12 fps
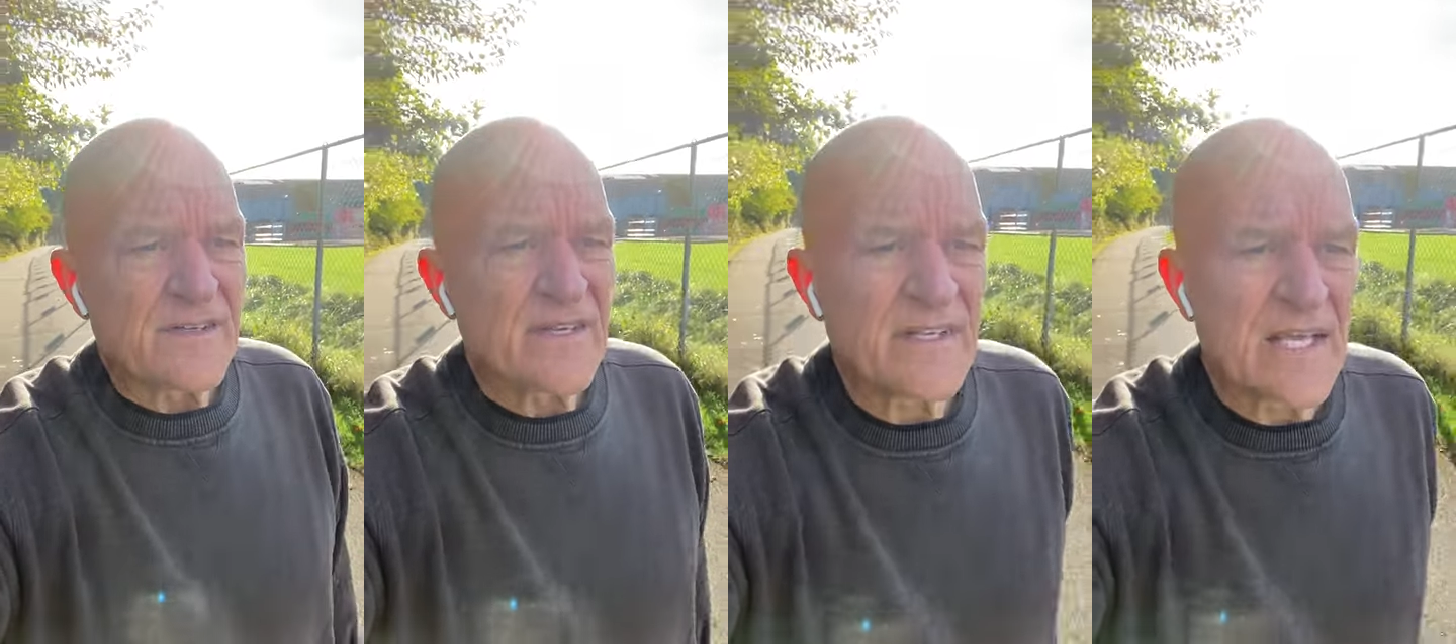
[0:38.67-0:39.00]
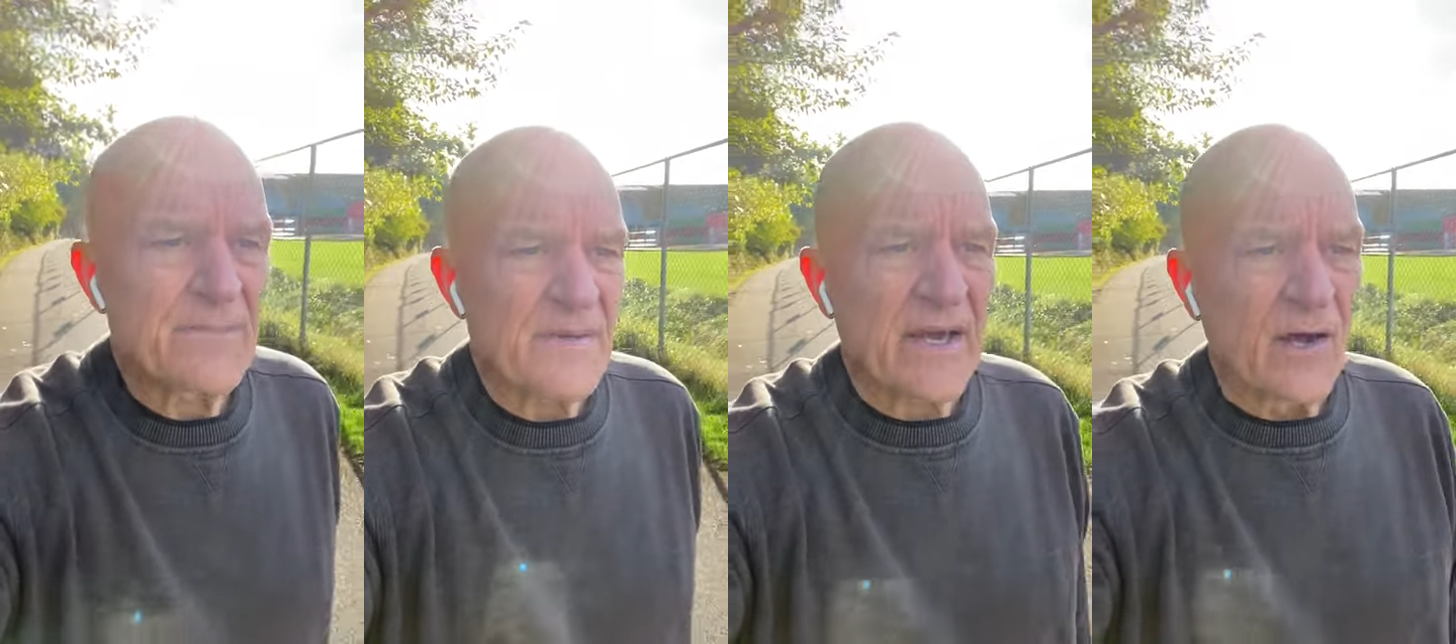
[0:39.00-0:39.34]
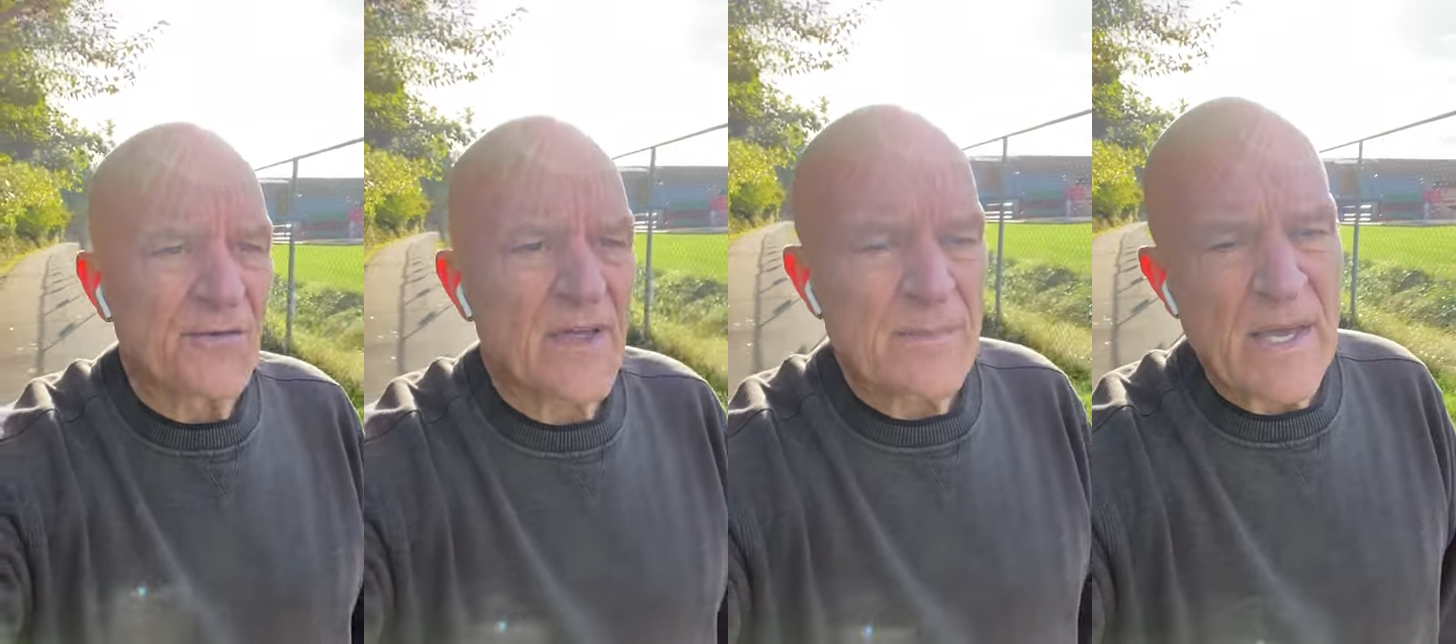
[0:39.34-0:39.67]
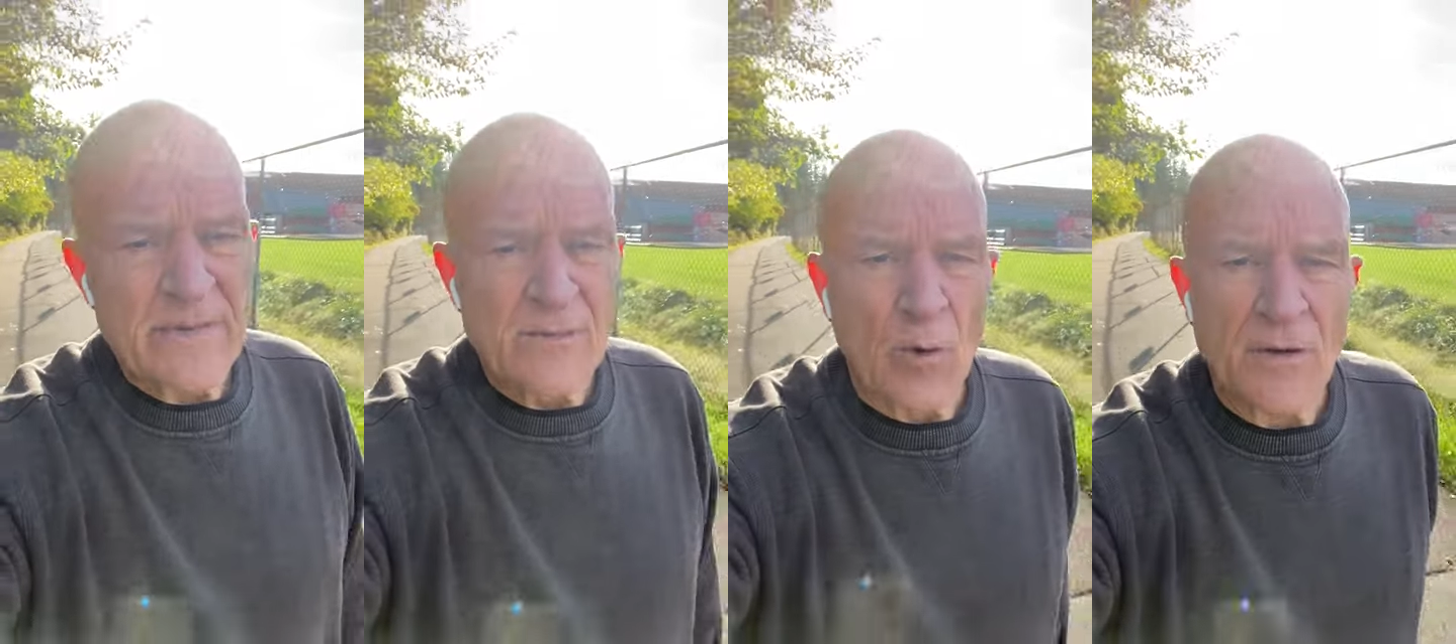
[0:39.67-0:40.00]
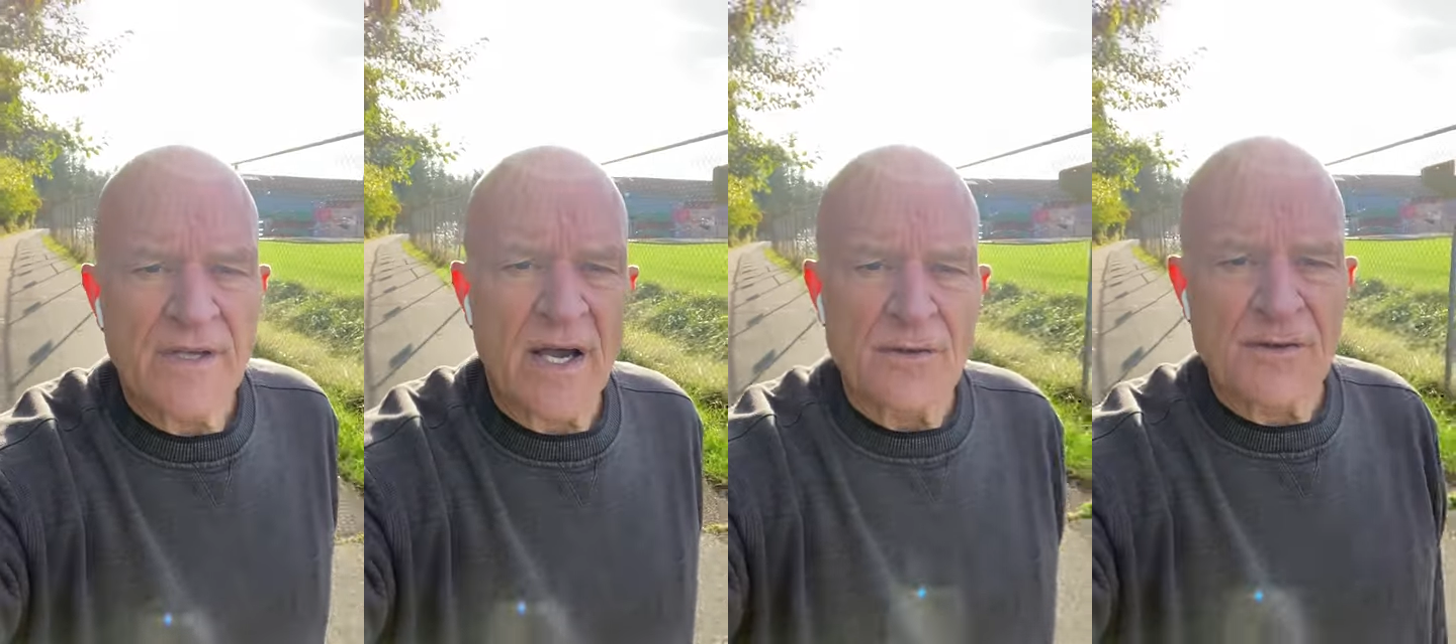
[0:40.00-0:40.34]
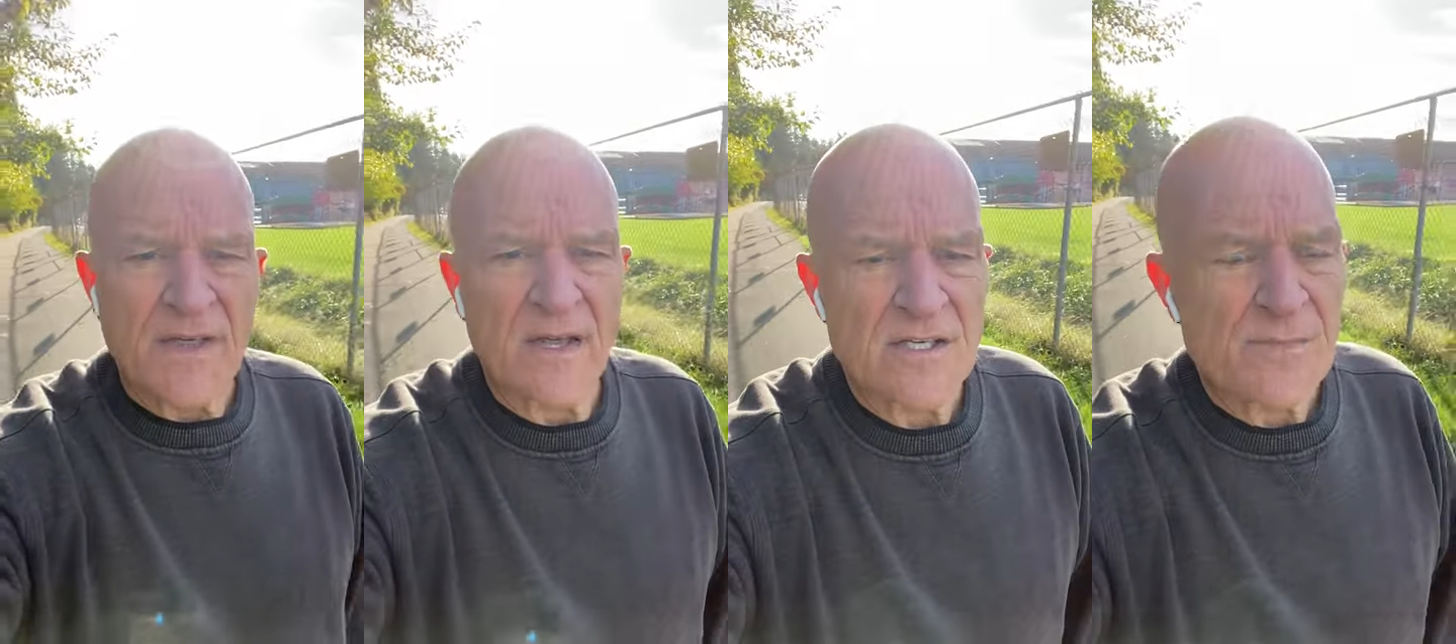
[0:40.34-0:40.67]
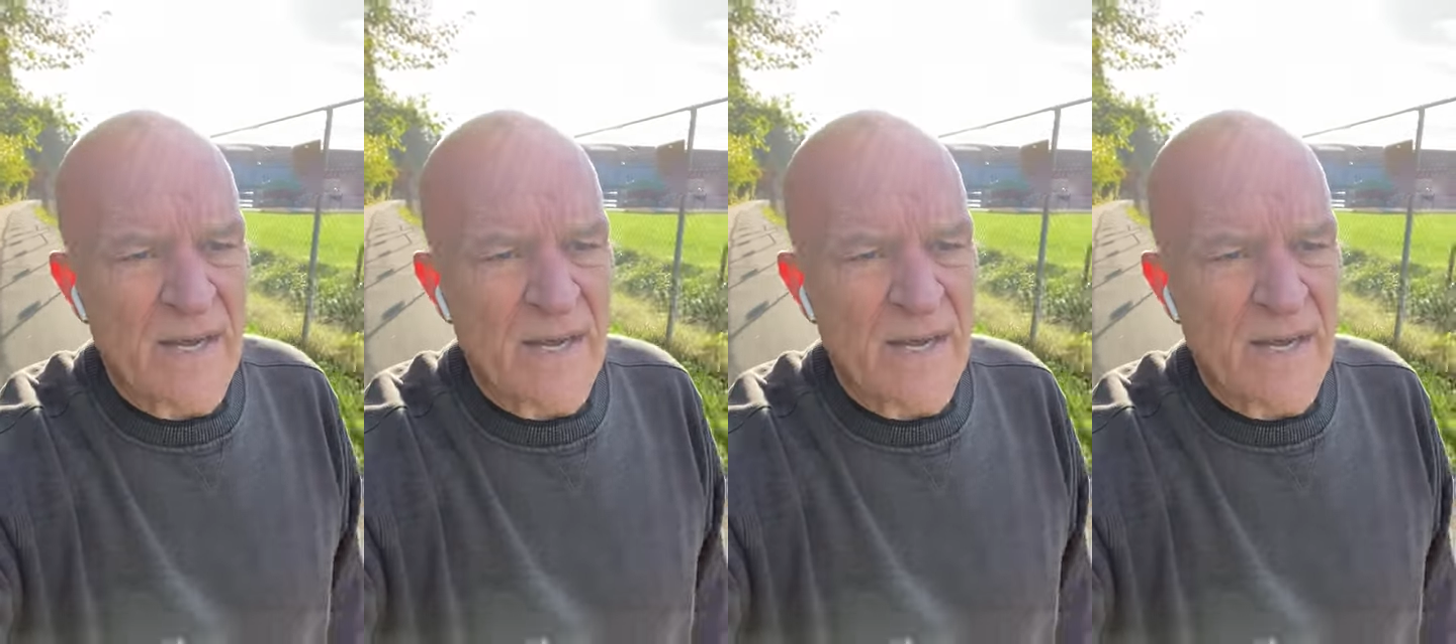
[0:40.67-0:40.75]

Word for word: and can keep you healthy, maybe more than other things.